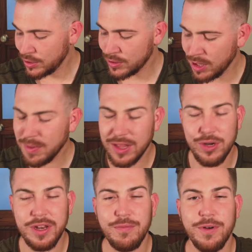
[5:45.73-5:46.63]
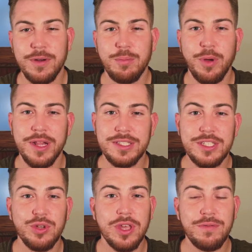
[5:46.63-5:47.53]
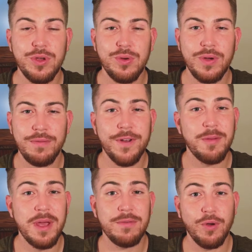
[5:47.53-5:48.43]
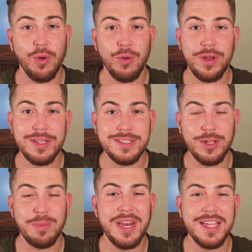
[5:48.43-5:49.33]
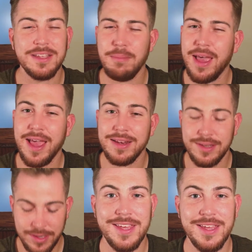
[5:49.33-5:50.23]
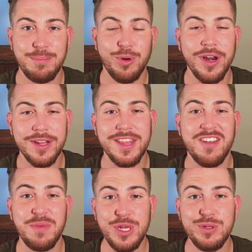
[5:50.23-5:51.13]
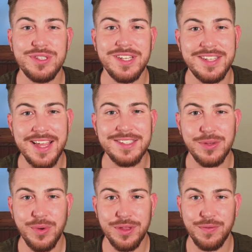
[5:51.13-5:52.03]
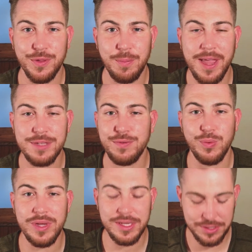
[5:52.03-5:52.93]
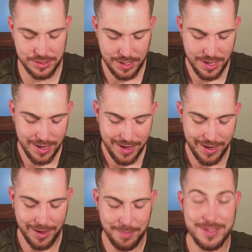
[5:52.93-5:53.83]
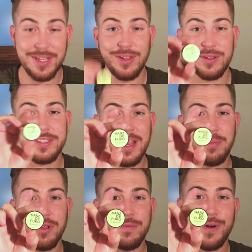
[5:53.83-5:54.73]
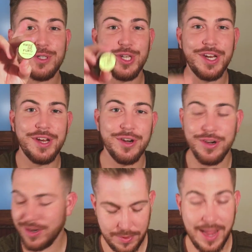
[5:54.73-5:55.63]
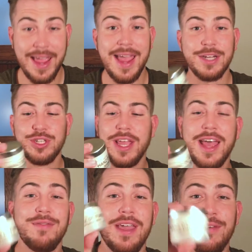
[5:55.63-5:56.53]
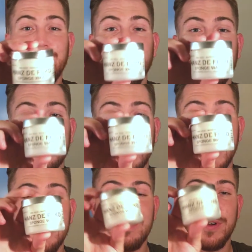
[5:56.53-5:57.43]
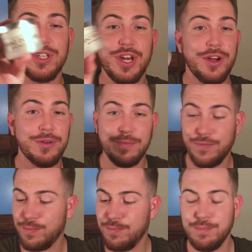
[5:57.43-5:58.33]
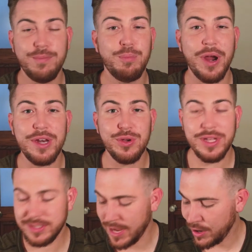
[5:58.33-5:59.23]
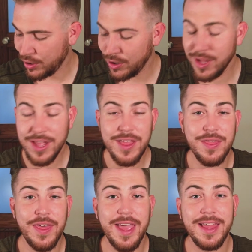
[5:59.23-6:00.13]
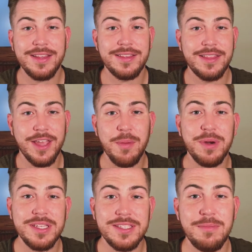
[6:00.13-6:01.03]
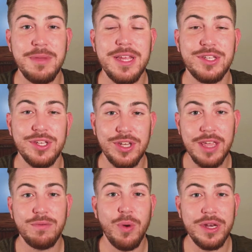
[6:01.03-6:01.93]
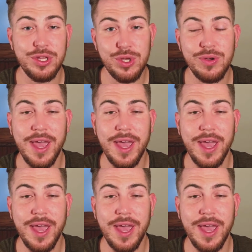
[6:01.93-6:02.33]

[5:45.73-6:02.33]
So it's gonna be a little different, but still give you a fair amount of hold and still be nice and matte. The product that I've been using to test it with for the past few weeks, it's a little sampler version here. I actually have a full-size version here, brand new container that the company sent me to give away to you